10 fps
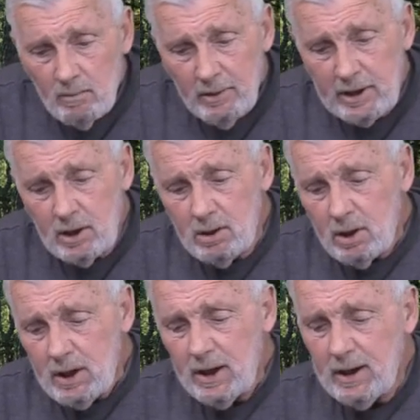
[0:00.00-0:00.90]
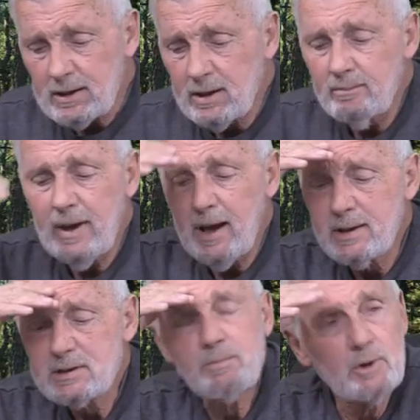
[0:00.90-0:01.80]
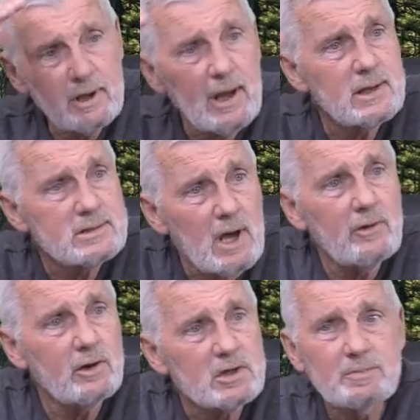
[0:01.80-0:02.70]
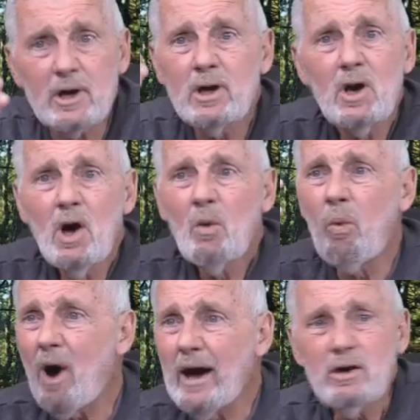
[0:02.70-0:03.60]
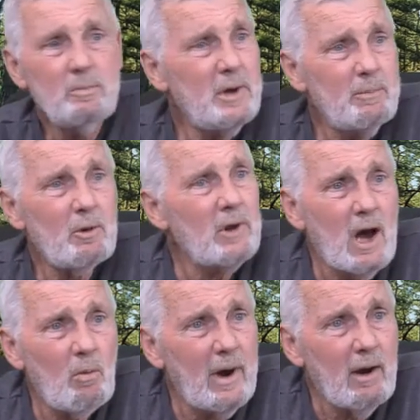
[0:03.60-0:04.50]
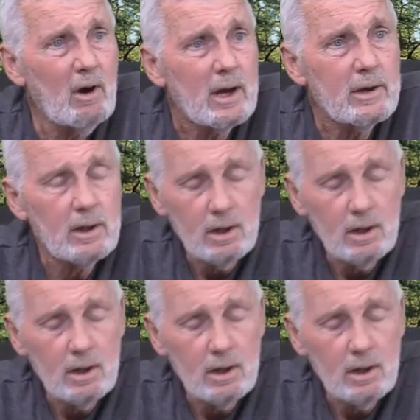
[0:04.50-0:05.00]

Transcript: But you look at it, the mask protects others, but why do people not wear it?